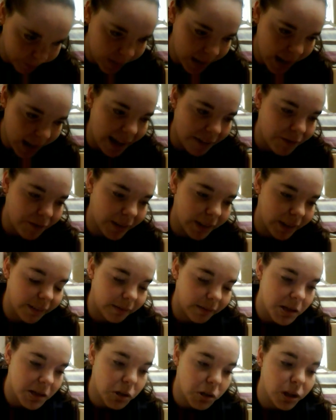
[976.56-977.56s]

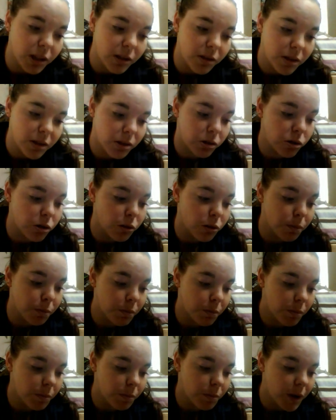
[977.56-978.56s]
having students do
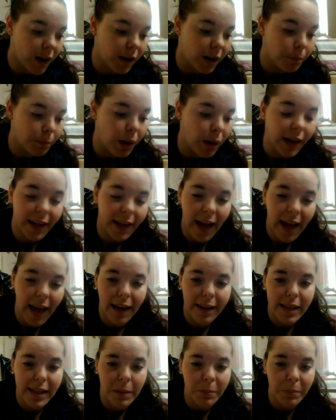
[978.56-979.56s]

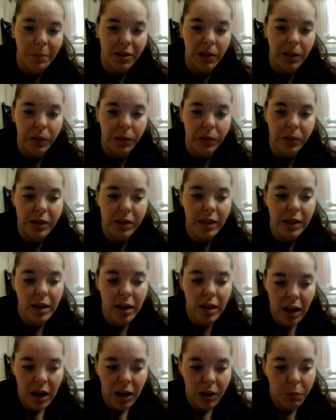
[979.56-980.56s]
podcast episodes
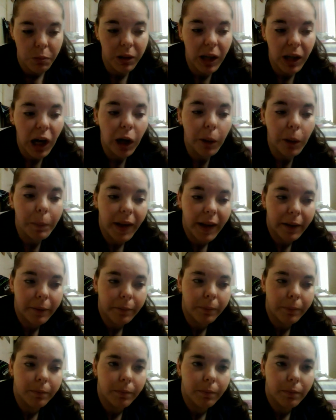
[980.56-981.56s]
would help
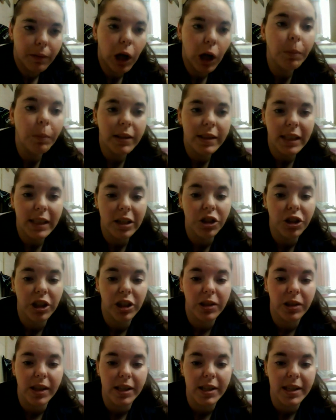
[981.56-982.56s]
the
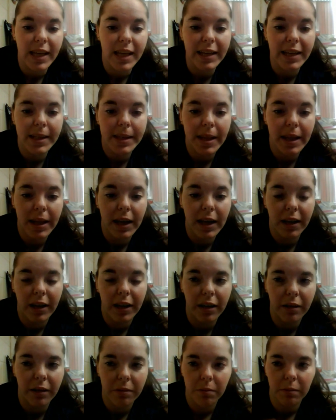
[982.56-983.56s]
teachers assess
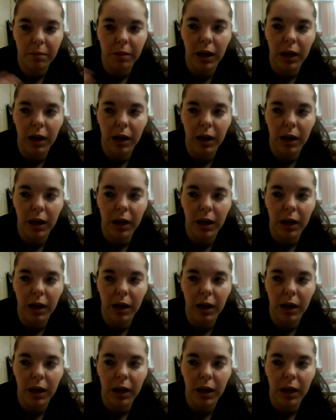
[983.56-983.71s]
their